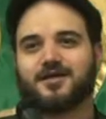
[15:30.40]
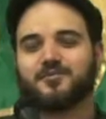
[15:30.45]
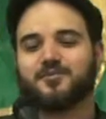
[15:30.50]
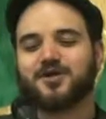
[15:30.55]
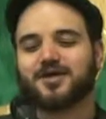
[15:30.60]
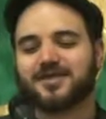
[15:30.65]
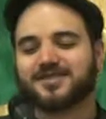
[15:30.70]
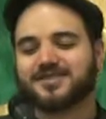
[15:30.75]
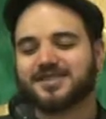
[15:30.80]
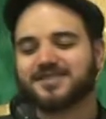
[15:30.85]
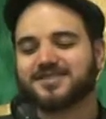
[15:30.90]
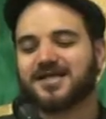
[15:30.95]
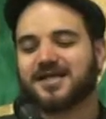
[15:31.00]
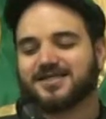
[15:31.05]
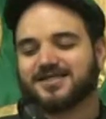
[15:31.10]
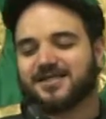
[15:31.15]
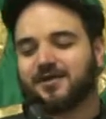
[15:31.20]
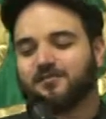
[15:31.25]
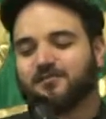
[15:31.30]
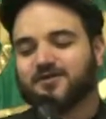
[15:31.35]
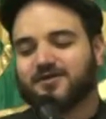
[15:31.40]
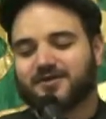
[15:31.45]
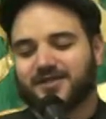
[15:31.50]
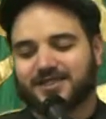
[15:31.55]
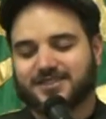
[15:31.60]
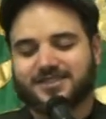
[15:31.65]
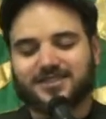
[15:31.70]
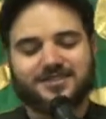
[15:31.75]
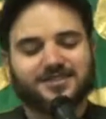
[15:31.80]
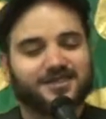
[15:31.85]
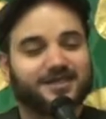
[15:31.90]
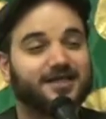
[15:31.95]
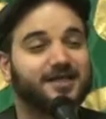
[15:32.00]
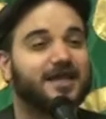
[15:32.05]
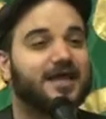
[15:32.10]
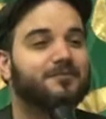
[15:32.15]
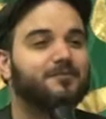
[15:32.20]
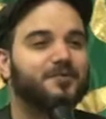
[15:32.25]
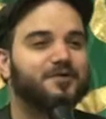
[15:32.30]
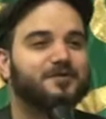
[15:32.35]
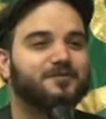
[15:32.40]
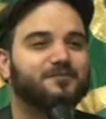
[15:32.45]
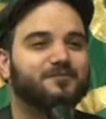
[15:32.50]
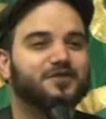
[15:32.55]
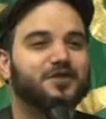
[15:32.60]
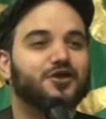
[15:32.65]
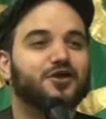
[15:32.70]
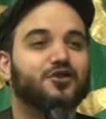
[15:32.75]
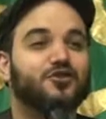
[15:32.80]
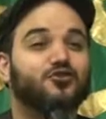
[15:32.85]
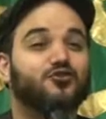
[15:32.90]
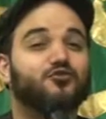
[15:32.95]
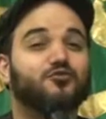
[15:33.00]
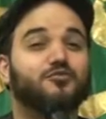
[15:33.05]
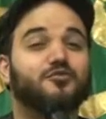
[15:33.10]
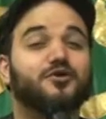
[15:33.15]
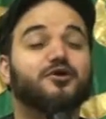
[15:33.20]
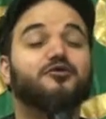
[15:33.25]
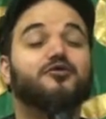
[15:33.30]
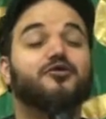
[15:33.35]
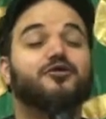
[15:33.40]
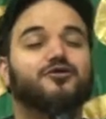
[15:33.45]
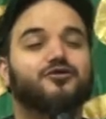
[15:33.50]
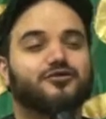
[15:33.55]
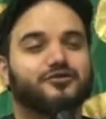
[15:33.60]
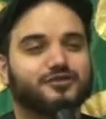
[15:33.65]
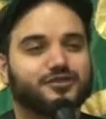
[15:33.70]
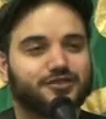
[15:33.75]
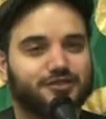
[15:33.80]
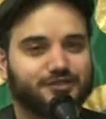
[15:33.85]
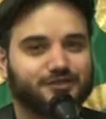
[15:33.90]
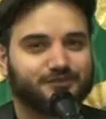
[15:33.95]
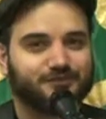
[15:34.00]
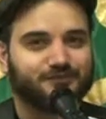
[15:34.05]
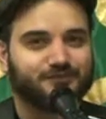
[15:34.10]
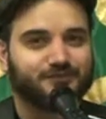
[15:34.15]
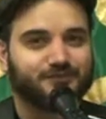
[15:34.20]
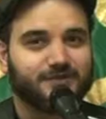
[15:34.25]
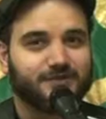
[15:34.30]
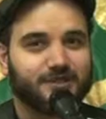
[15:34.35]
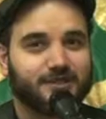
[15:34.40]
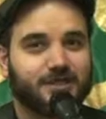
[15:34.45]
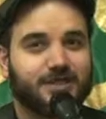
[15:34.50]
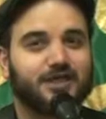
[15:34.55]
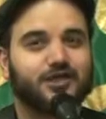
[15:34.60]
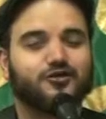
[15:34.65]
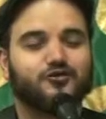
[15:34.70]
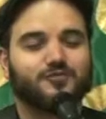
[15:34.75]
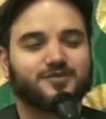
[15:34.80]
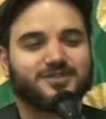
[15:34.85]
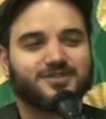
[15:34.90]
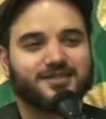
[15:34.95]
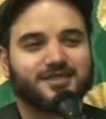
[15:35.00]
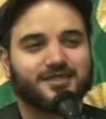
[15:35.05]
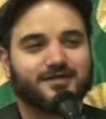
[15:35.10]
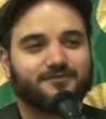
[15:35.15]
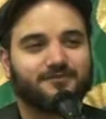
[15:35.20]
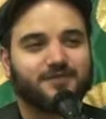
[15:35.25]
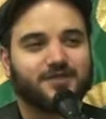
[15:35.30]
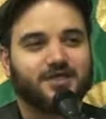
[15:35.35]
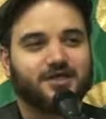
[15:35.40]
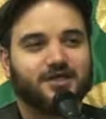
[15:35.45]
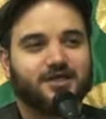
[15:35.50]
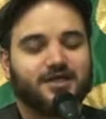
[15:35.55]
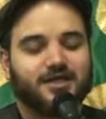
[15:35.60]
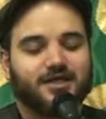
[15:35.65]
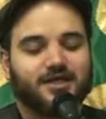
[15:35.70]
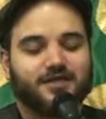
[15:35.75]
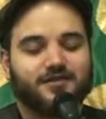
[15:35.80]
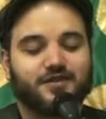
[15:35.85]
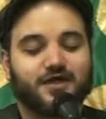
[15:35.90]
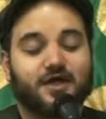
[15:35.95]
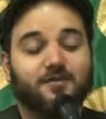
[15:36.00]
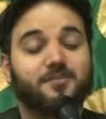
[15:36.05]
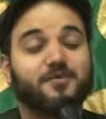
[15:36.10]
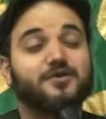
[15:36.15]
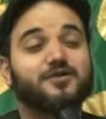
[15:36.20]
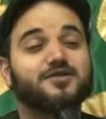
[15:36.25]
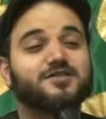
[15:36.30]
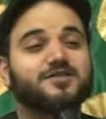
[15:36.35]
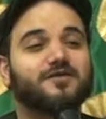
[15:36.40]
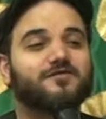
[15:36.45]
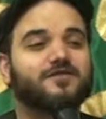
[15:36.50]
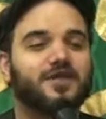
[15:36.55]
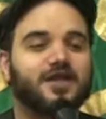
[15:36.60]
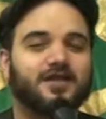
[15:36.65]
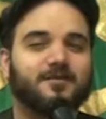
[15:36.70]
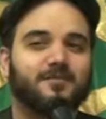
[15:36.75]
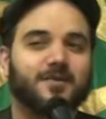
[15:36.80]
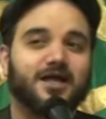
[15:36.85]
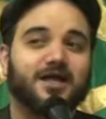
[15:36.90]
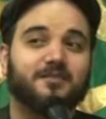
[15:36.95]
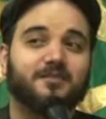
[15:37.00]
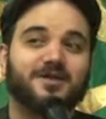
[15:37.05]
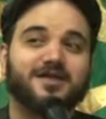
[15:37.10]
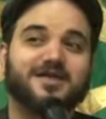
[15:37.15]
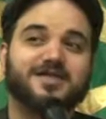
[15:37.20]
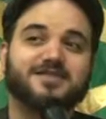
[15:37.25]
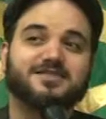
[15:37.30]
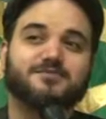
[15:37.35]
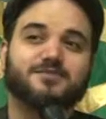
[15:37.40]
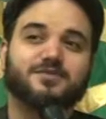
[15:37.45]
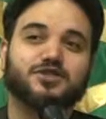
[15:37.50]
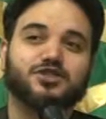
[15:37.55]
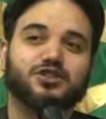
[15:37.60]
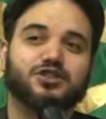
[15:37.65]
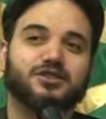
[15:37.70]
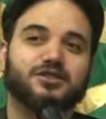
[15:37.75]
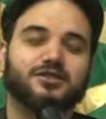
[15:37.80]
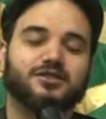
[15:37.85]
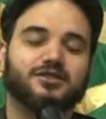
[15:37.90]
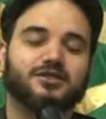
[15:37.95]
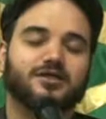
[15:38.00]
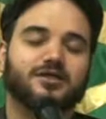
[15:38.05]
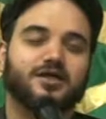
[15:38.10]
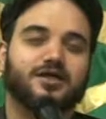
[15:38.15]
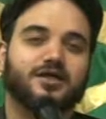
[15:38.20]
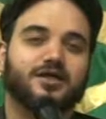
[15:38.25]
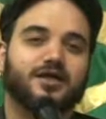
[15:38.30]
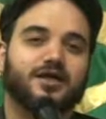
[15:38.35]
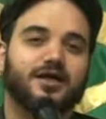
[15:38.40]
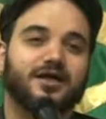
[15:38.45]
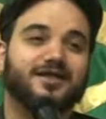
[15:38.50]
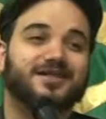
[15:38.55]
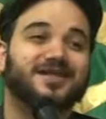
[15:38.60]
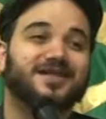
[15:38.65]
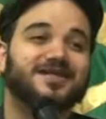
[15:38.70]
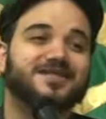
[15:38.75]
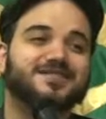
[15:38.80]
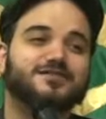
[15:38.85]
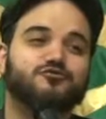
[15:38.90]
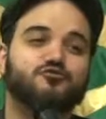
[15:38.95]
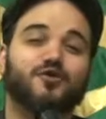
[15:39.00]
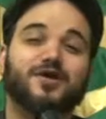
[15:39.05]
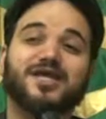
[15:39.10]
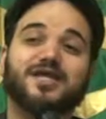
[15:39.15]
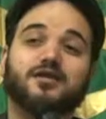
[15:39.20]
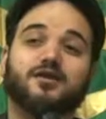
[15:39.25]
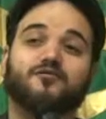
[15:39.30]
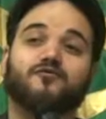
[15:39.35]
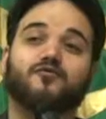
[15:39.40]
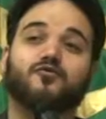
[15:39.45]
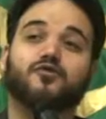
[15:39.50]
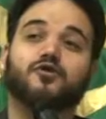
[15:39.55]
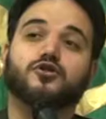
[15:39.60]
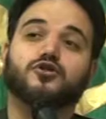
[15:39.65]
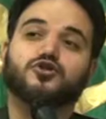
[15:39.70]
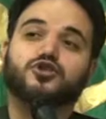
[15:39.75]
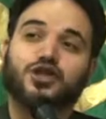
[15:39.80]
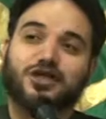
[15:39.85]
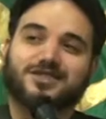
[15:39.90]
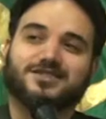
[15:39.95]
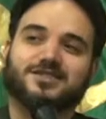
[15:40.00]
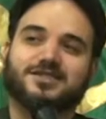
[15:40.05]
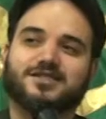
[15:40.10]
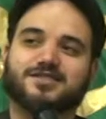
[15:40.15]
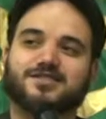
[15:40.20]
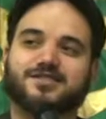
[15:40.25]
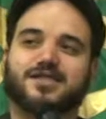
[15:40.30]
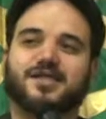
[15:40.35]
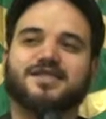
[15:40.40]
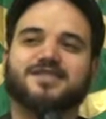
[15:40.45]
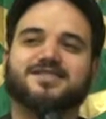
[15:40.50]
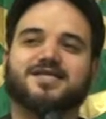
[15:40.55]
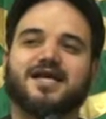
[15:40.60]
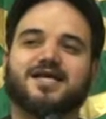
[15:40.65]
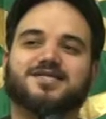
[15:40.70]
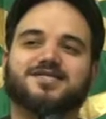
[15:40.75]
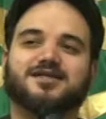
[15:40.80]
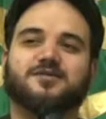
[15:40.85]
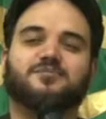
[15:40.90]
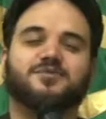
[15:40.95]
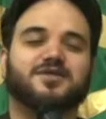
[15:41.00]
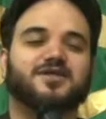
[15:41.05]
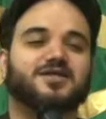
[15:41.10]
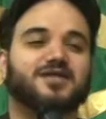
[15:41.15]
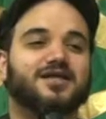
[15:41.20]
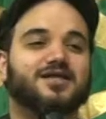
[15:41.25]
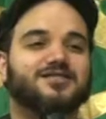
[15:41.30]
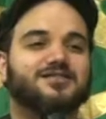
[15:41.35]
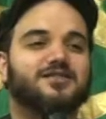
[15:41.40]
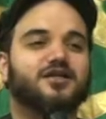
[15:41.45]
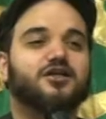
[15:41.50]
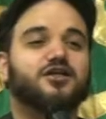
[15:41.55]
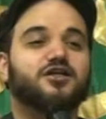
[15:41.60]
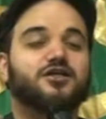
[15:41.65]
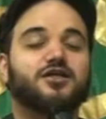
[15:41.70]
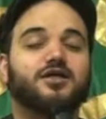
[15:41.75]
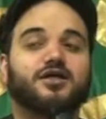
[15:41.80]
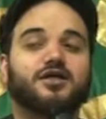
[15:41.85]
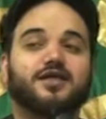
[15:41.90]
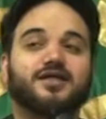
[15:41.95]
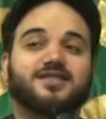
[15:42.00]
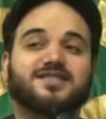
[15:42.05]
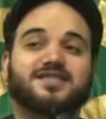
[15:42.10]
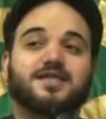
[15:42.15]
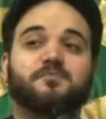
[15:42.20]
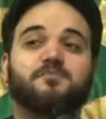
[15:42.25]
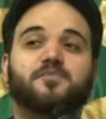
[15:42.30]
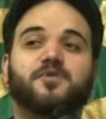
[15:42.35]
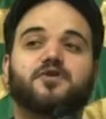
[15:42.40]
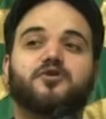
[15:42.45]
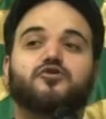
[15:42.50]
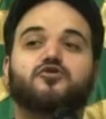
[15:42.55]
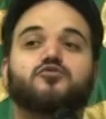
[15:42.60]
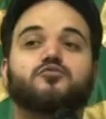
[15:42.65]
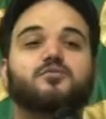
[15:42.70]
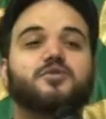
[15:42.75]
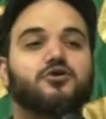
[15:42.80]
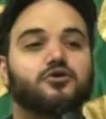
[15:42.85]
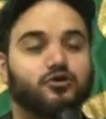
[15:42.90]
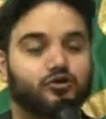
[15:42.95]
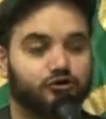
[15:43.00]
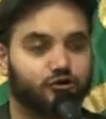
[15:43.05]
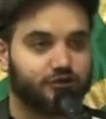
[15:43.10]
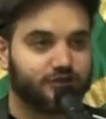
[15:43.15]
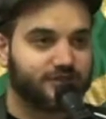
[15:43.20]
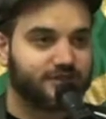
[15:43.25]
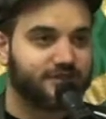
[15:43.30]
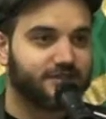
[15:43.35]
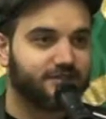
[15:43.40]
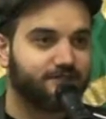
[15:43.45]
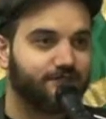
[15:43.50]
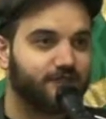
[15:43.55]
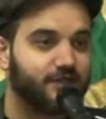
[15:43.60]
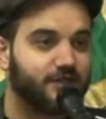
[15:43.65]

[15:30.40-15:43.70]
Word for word: because it's not something that's just going to happen through miracles. The appearance of the Imam and his mission and his reign of world justice is not something that is done simply through miracles.